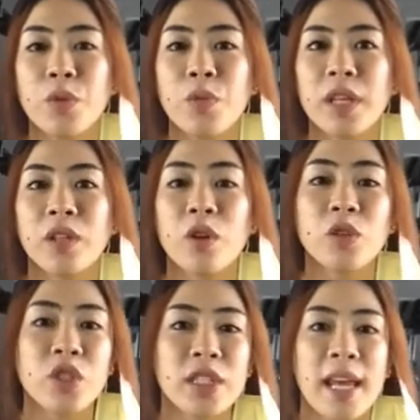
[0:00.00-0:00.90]
with
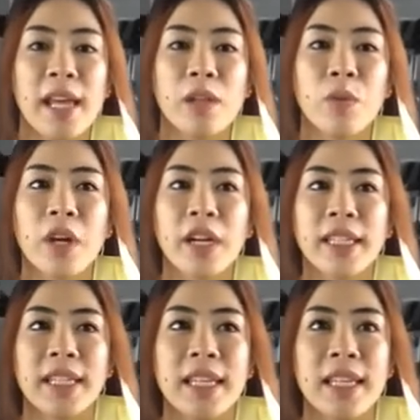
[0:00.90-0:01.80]
Coach Nell
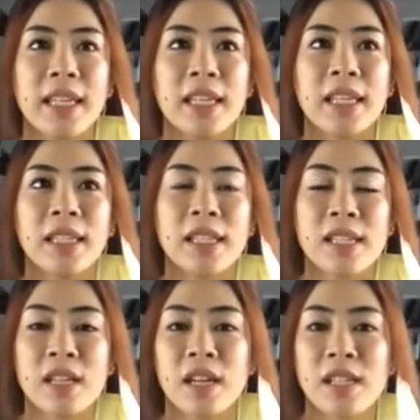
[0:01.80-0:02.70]
wherein he
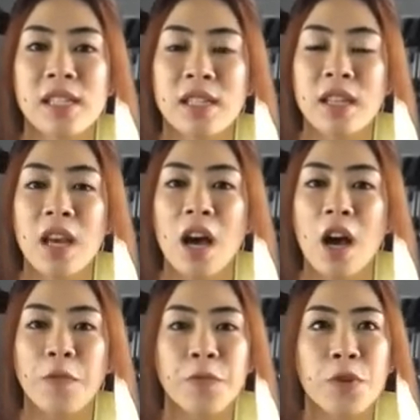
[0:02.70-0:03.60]
discussed a
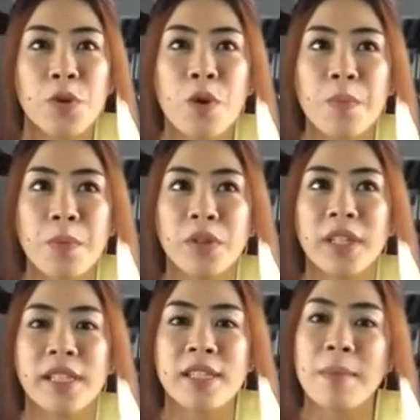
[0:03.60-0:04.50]
few
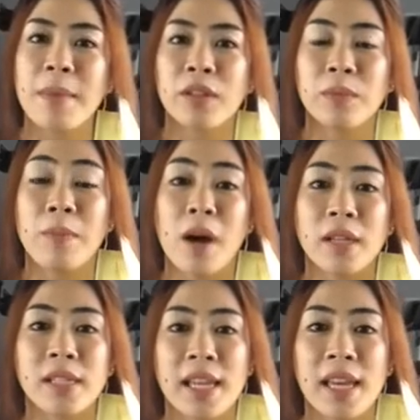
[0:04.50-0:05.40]
components about
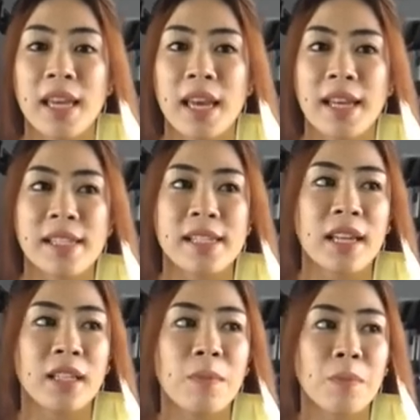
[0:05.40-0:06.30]
boxing as
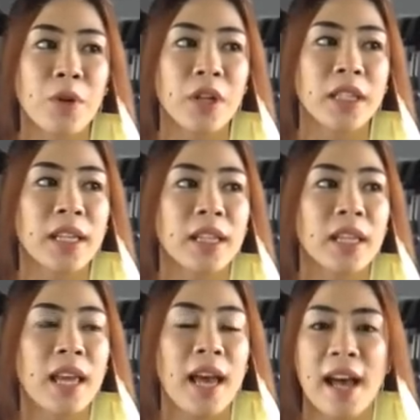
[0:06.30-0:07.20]
an important
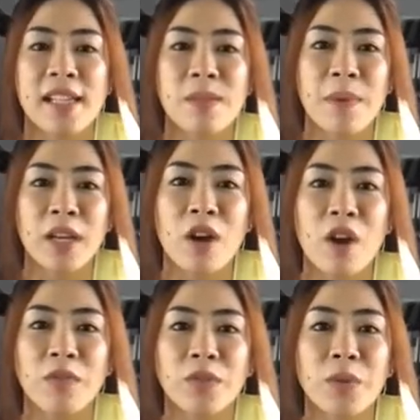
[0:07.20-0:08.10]
aspect
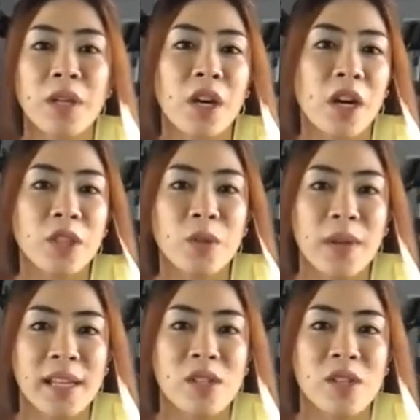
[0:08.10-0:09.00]
of doing cardio
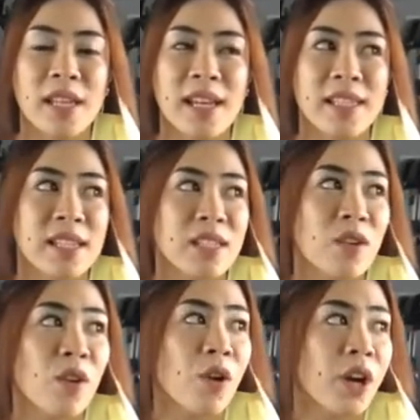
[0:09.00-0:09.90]
exercises
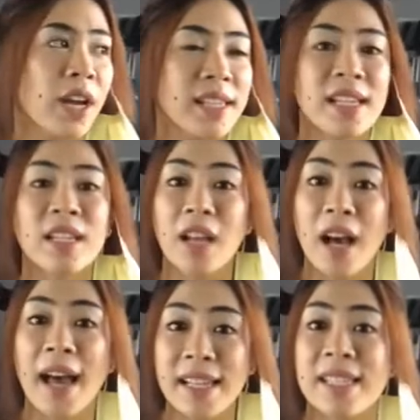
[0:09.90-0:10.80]
or as
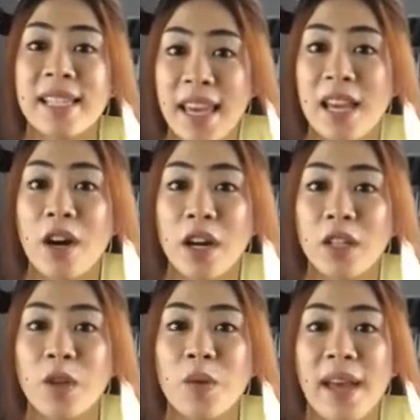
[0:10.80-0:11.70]
a
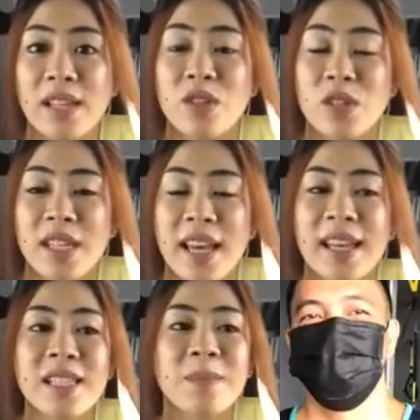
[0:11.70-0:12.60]
cardio exercise.